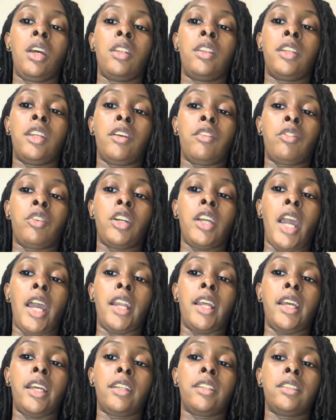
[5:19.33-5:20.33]

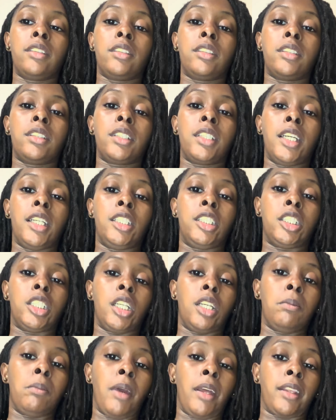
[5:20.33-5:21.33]
Differentiated
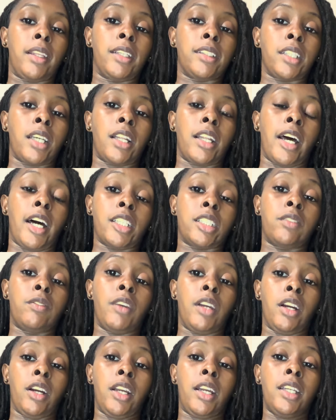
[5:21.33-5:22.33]
teaching methods allows
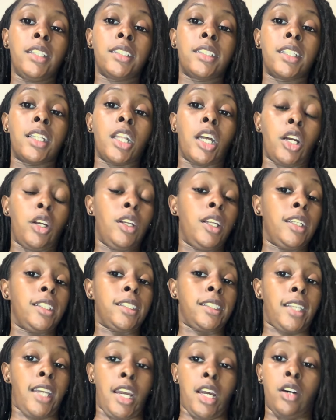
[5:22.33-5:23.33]
various learning
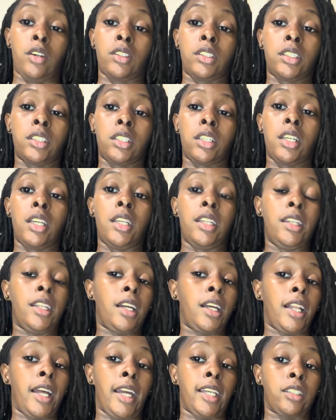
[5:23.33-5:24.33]
styles in the
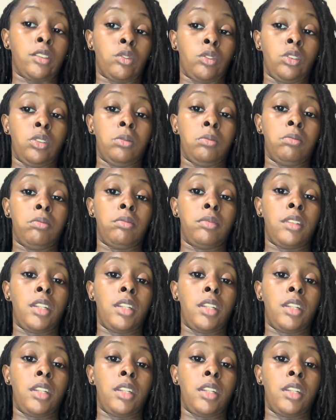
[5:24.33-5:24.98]
classroom.